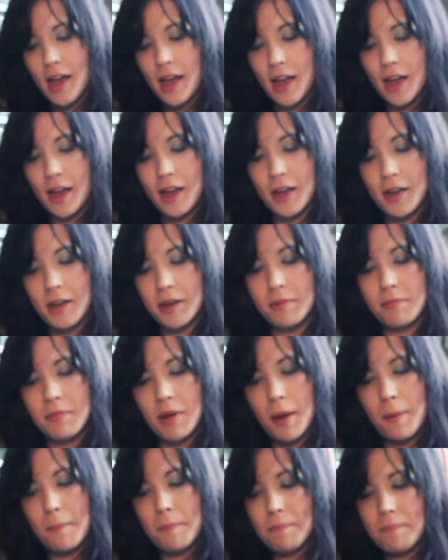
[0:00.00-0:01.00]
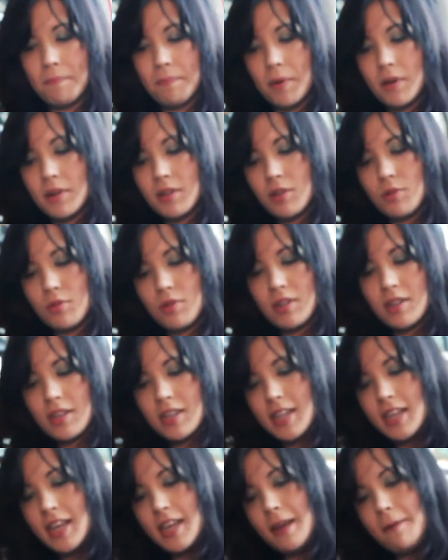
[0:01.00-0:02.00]
But so
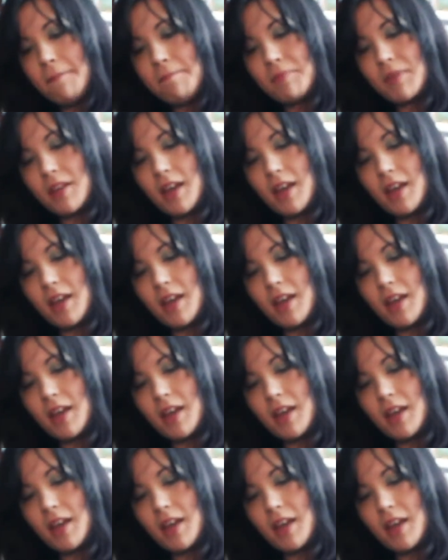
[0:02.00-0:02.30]
today